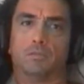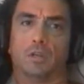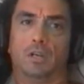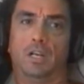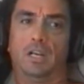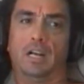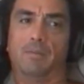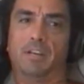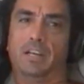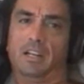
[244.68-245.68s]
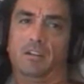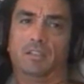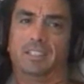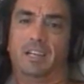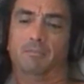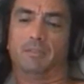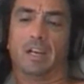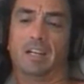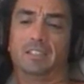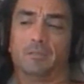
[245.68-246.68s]
Try that. I mean, the only time
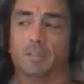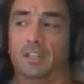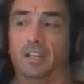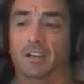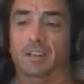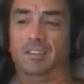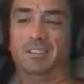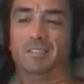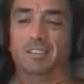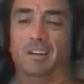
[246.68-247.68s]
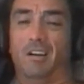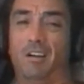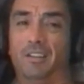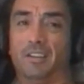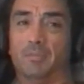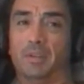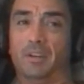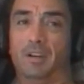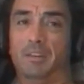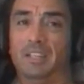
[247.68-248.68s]
guys are really uh, on the
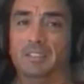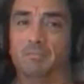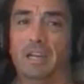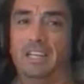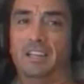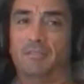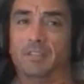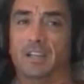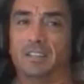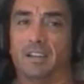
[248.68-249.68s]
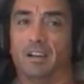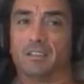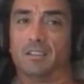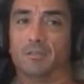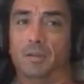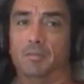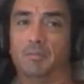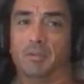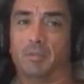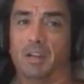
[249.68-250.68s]
computer, I mean, it's bad enough you got to talk to the
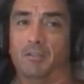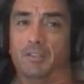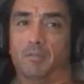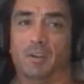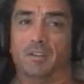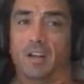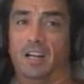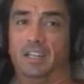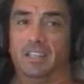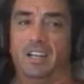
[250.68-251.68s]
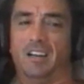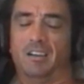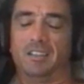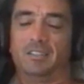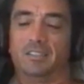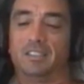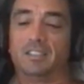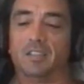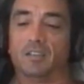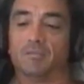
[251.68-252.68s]
women, but play with them online? No, they're
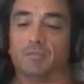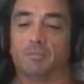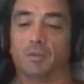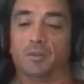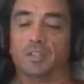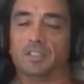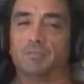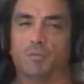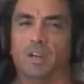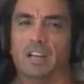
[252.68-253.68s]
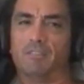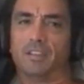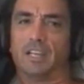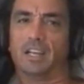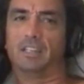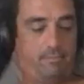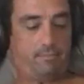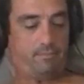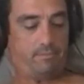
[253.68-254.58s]
just looking for porn and whatever the case.